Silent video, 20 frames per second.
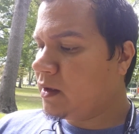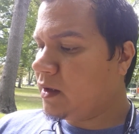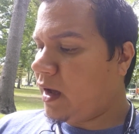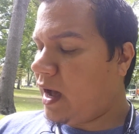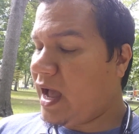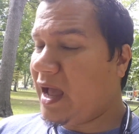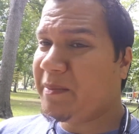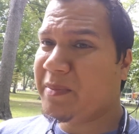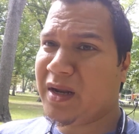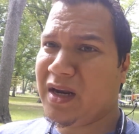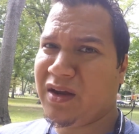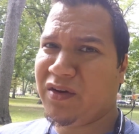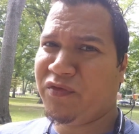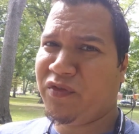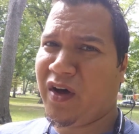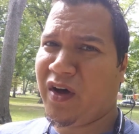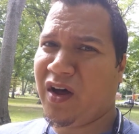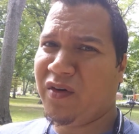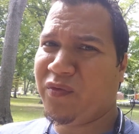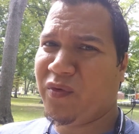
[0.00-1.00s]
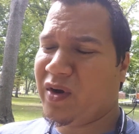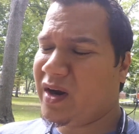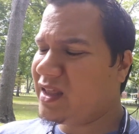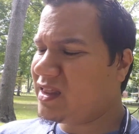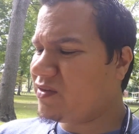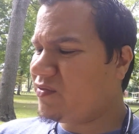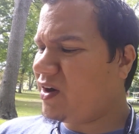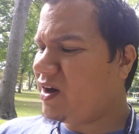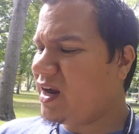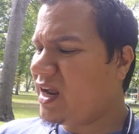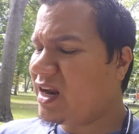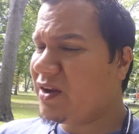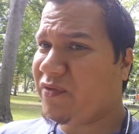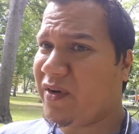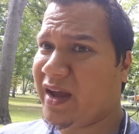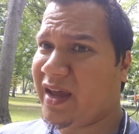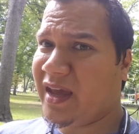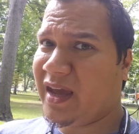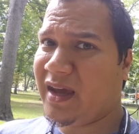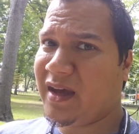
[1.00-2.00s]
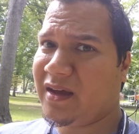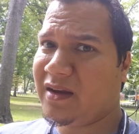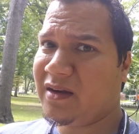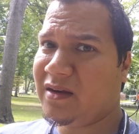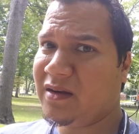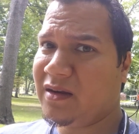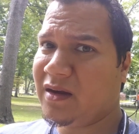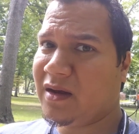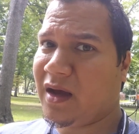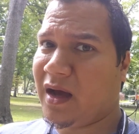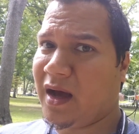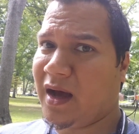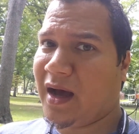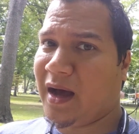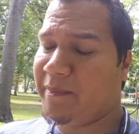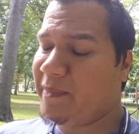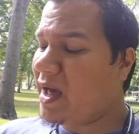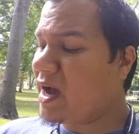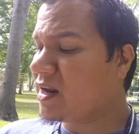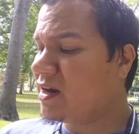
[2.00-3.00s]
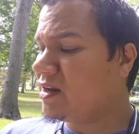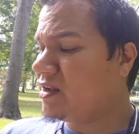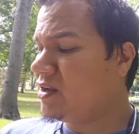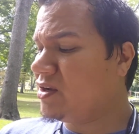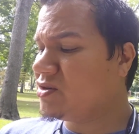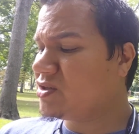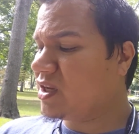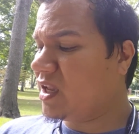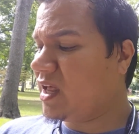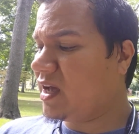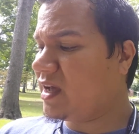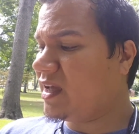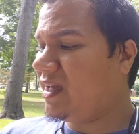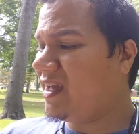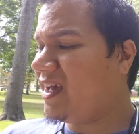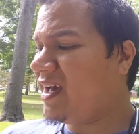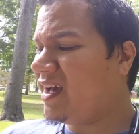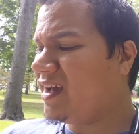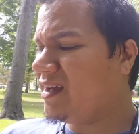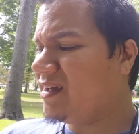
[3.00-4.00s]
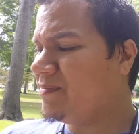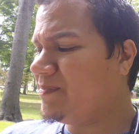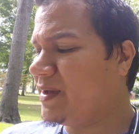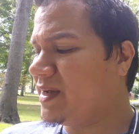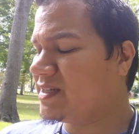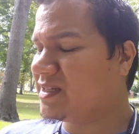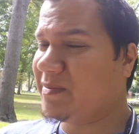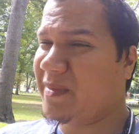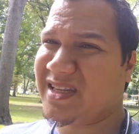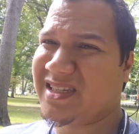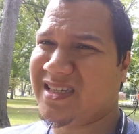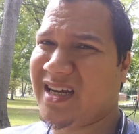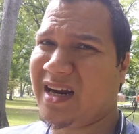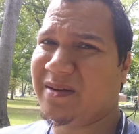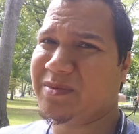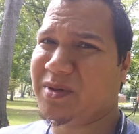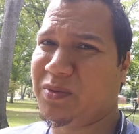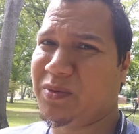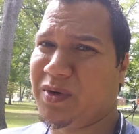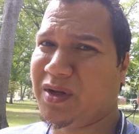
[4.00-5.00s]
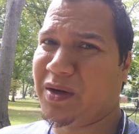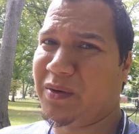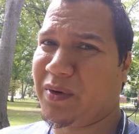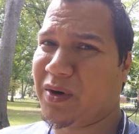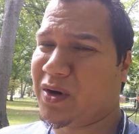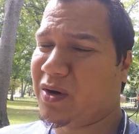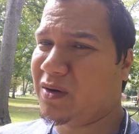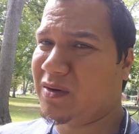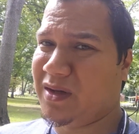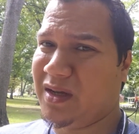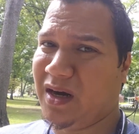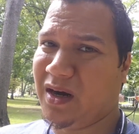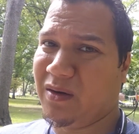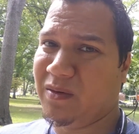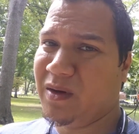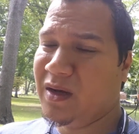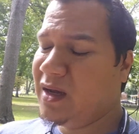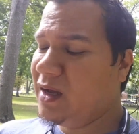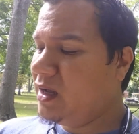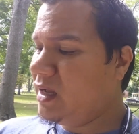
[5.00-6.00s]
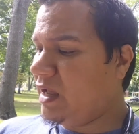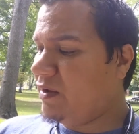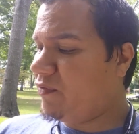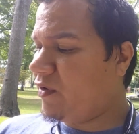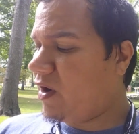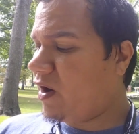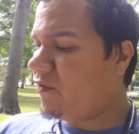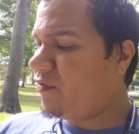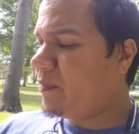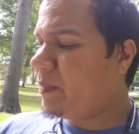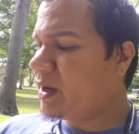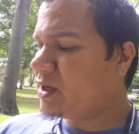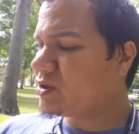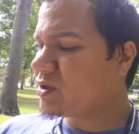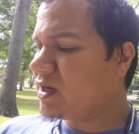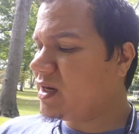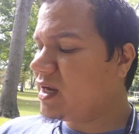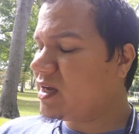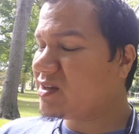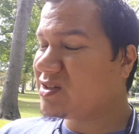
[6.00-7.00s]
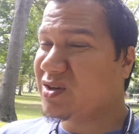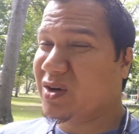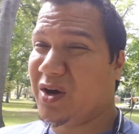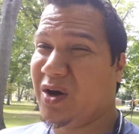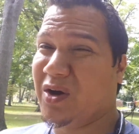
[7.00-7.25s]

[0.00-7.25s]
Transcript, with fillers: I am gonna evolve one at the very end if I can. Uh, I'm not gonna use a lucky egg because I'm not set up to really, you know, evolve a bunch right now, so it